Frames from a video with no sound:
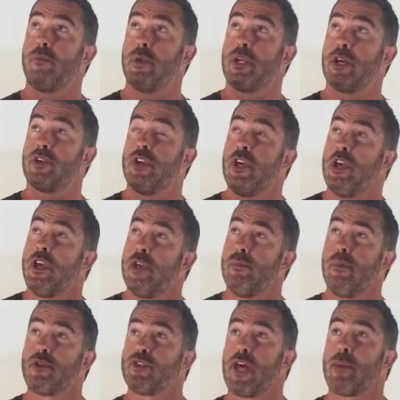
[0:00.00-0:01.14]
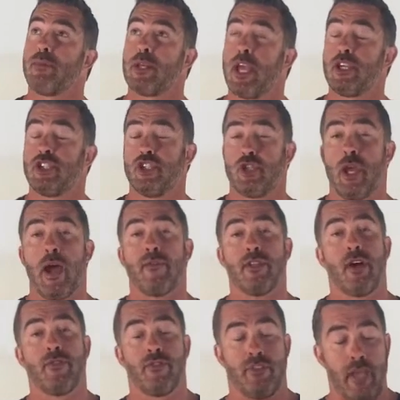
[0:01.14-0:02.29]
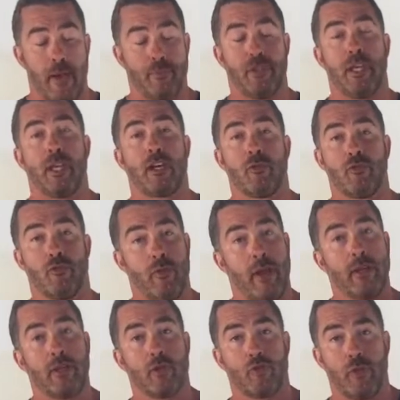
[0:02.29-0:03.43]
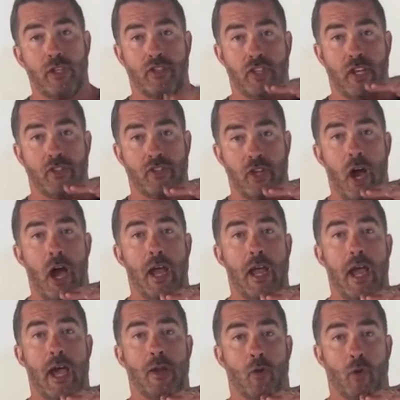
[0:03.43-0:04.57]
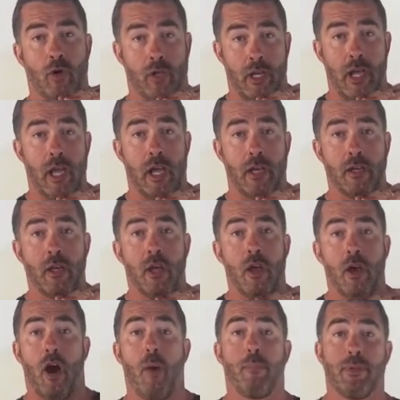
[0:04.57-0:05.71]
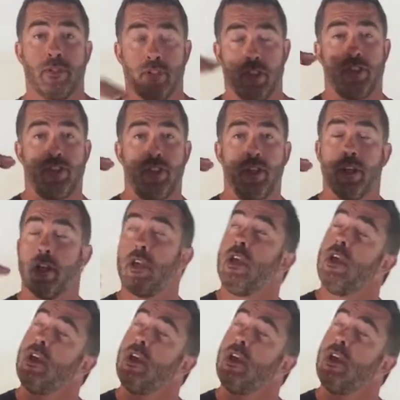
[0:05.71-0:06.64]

because in most applications you have enough depth to get a regular recessed hi-hat or a can up into the ceiling.